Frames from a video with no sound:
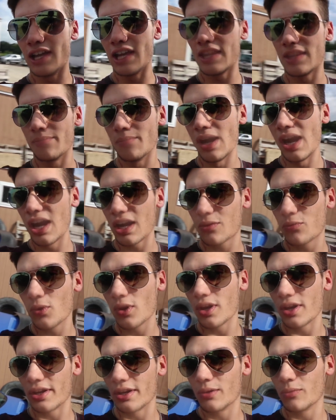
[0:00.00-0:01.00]
And the Mach
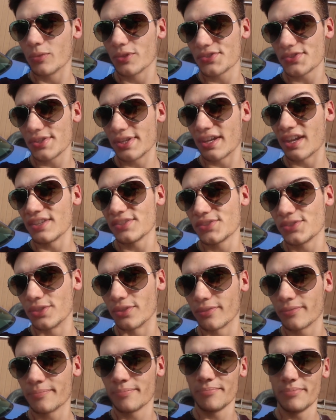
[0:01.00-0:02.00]
1, we'll see you guys
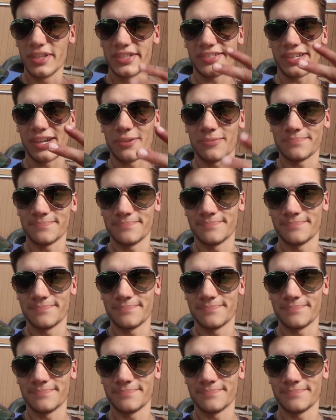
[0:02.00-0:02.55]
soon. Peace out.